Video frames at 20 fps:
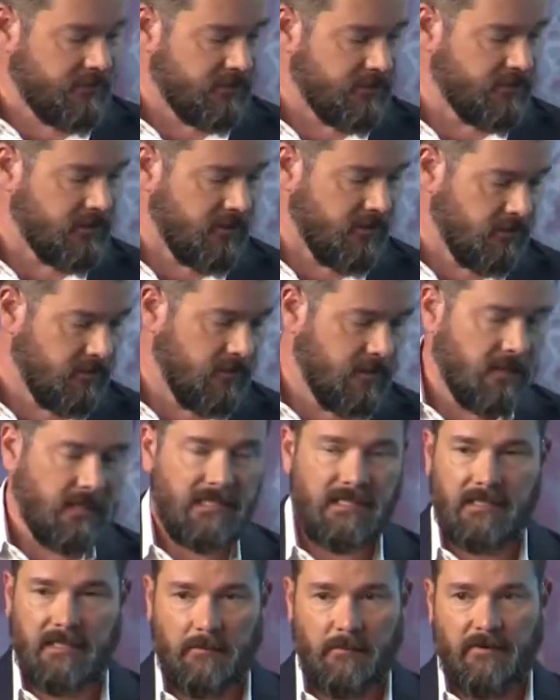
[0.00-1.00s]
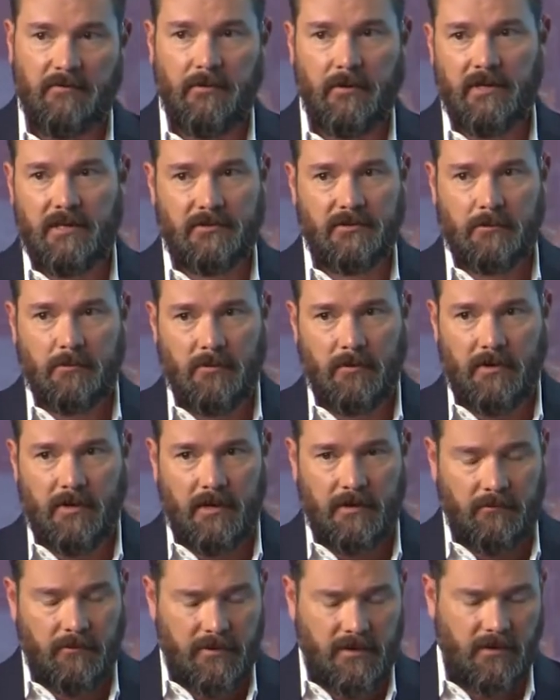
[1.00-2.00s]
so I'll be very
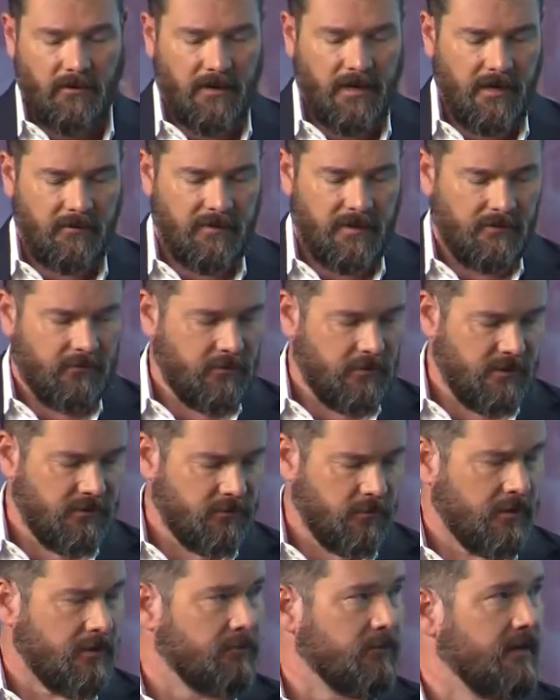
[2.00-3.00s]
disappointed if we don't have any for this one.